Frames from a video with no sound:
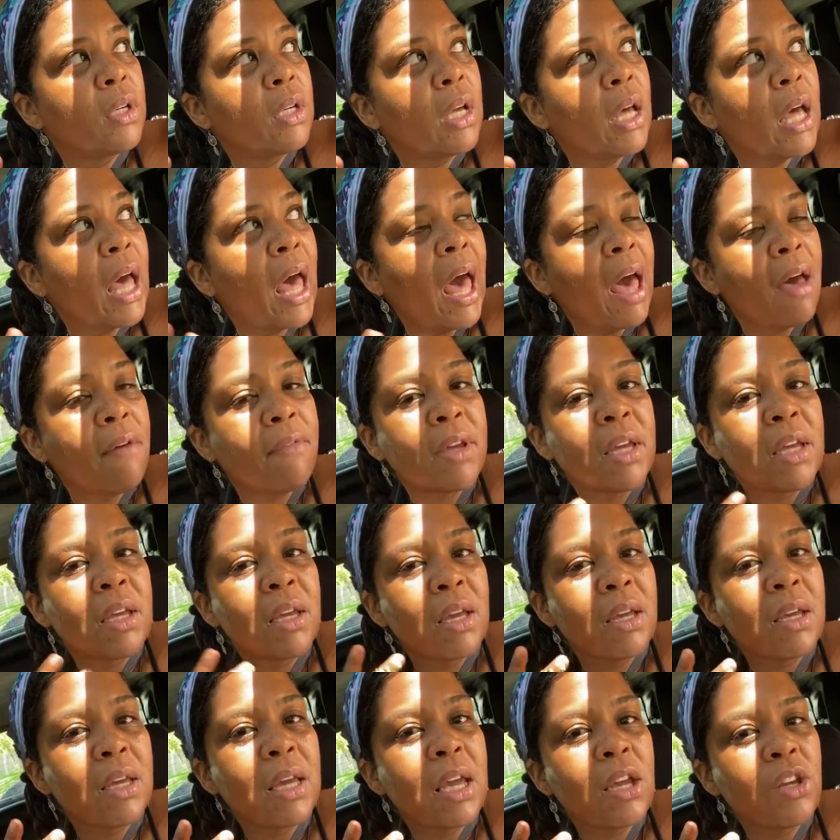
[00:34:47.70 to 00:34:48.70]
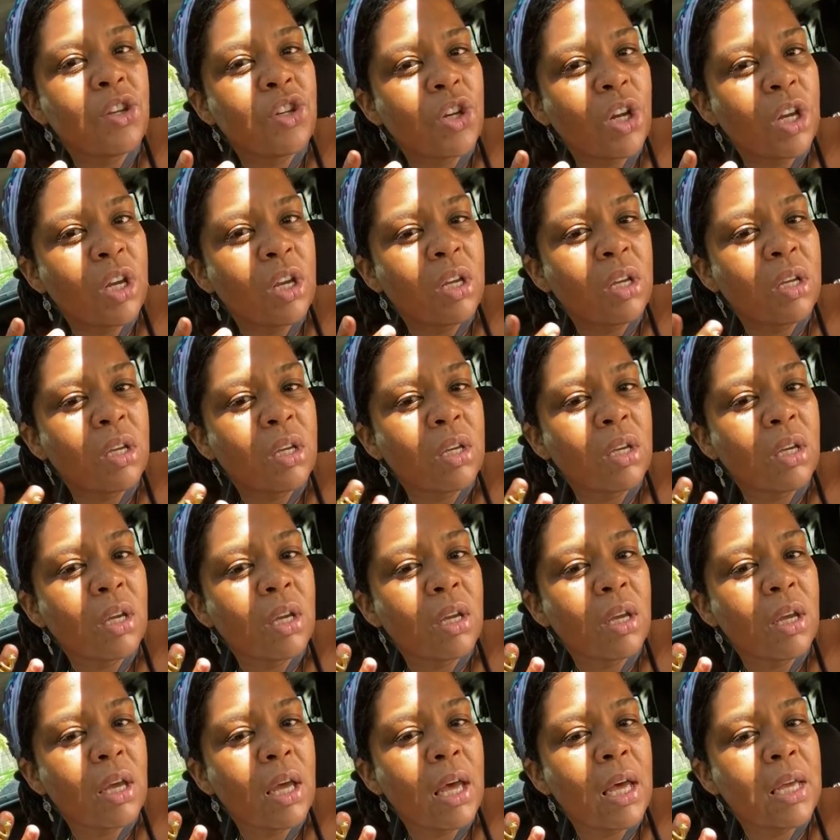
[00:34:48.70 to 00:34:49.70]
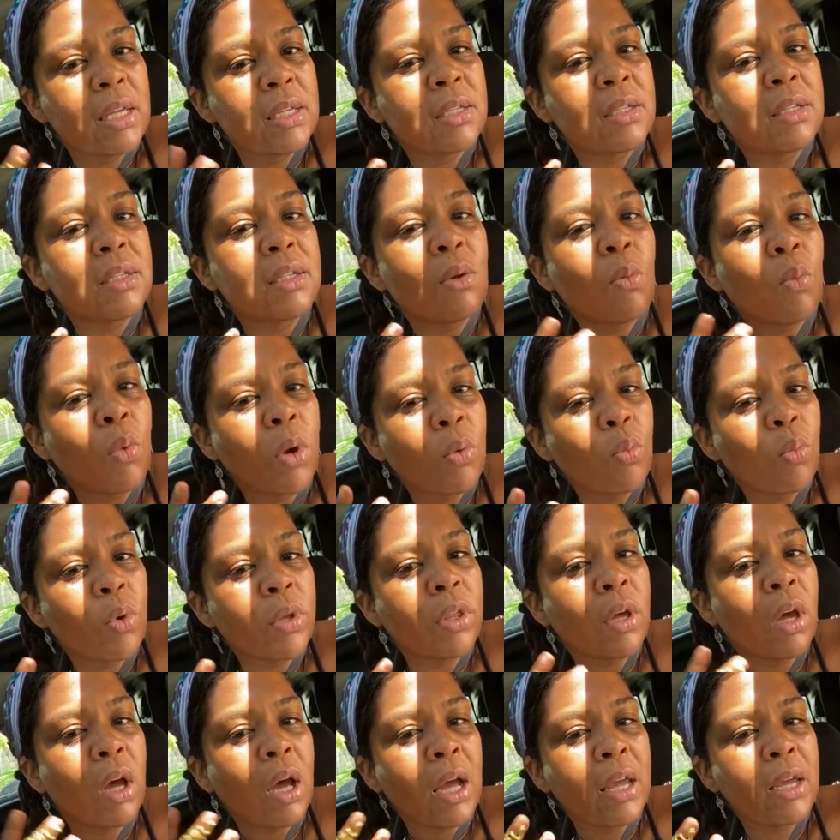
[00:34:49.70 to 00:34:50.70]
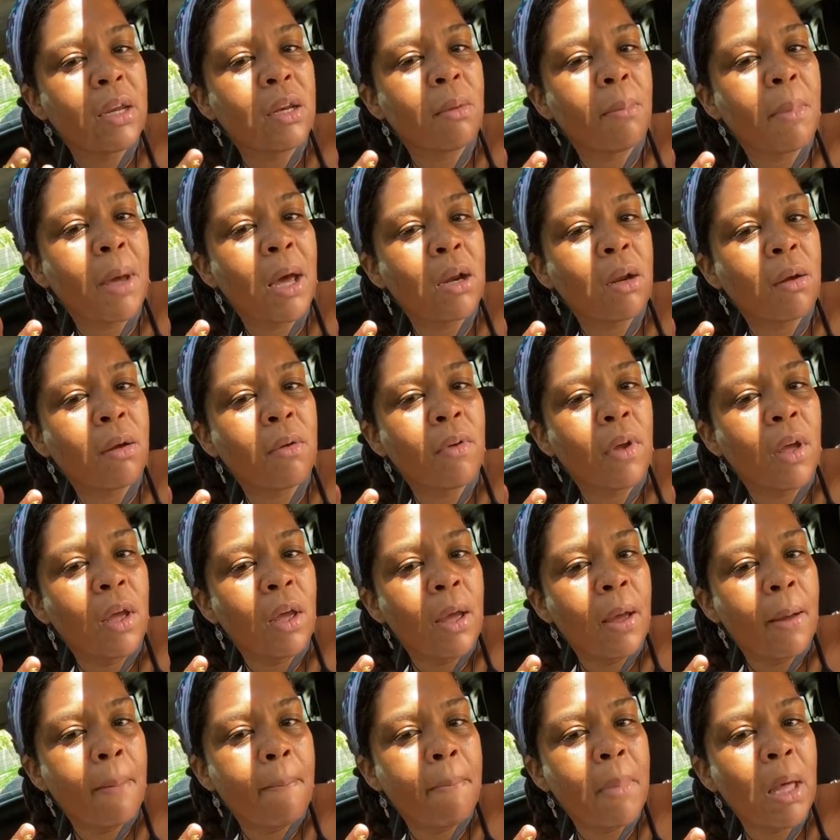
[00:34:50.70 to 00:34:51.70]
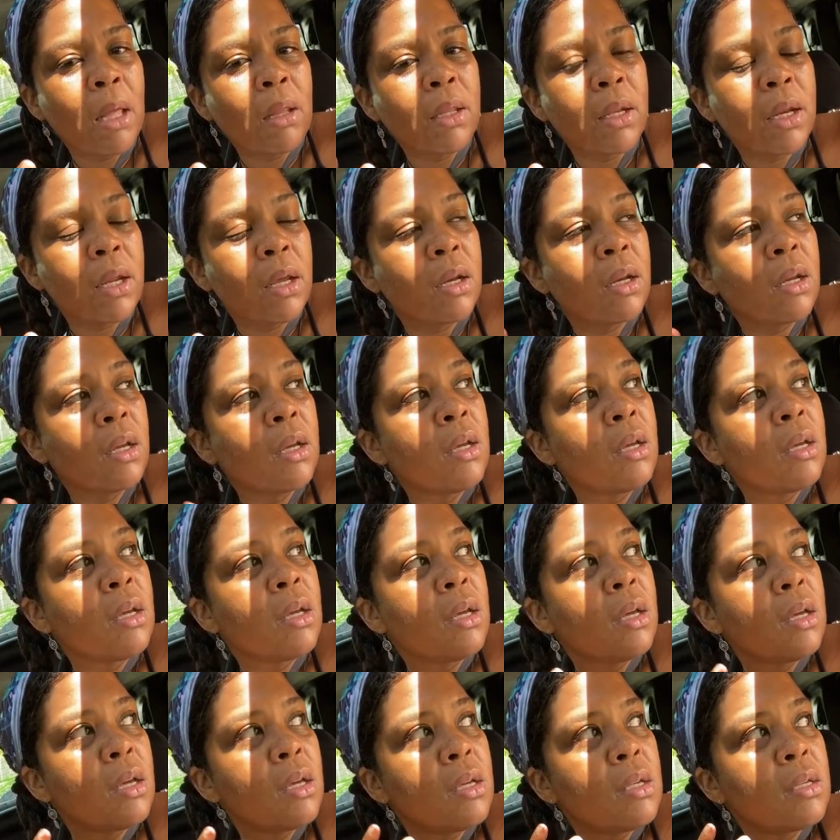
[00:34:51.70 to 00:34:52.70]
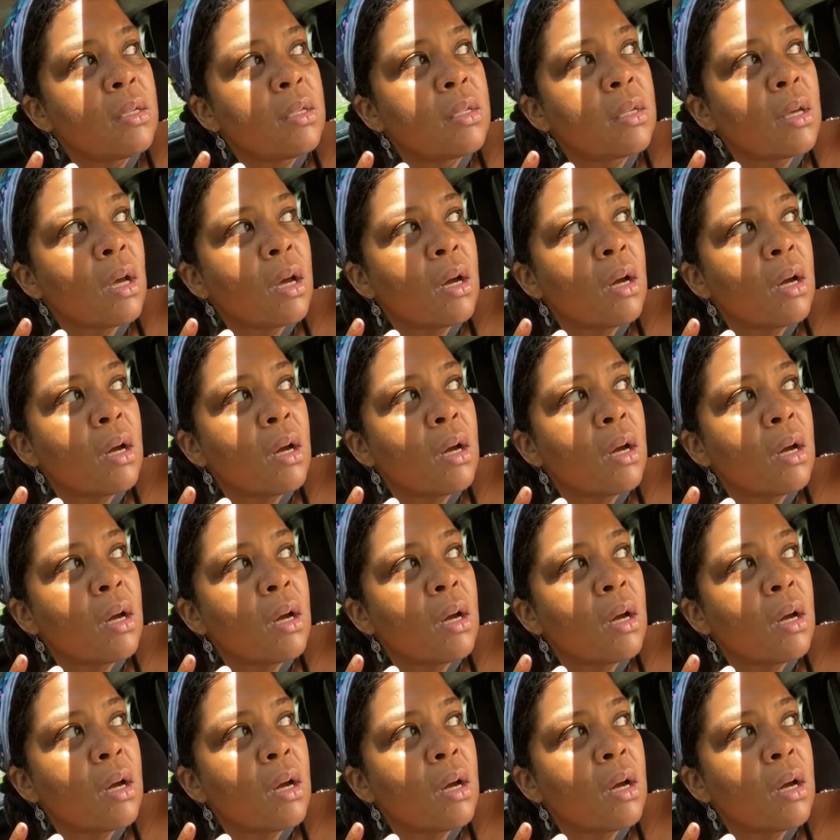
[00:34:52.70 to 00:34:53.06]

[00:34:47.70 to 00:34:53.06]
having engaging as someone with a heightened amount of melanin is